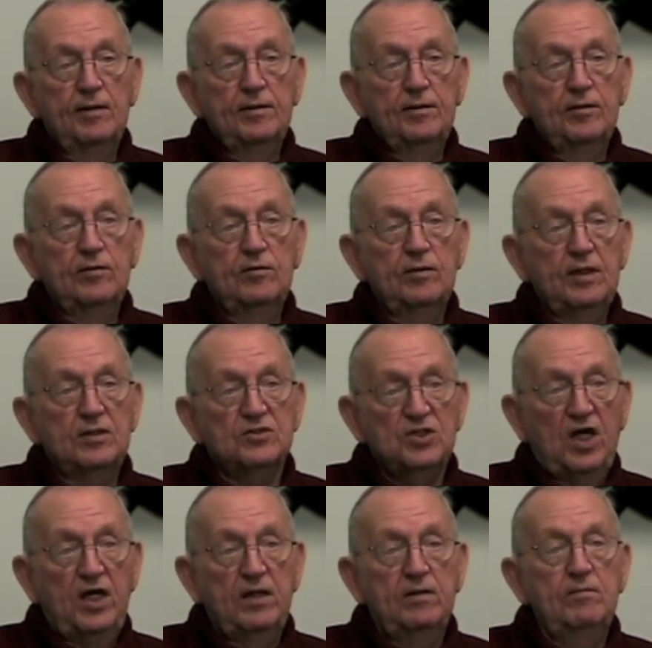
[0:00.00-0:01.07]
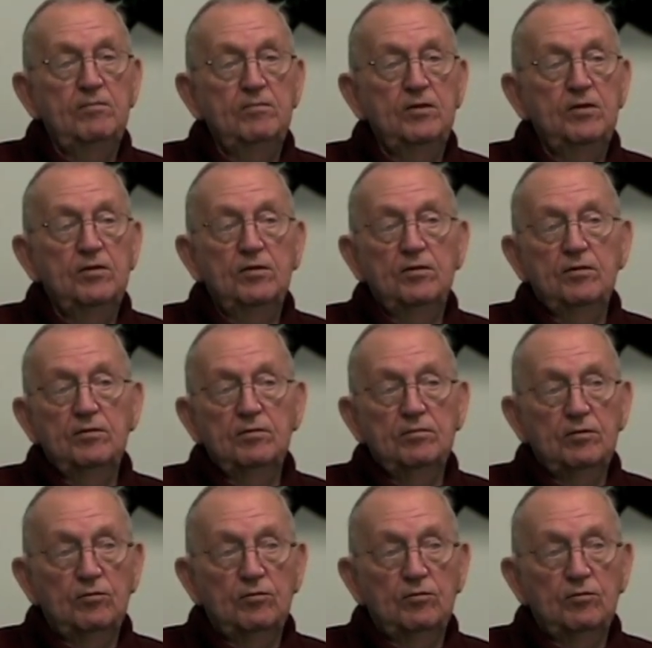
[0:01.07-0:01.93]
You're excited, you're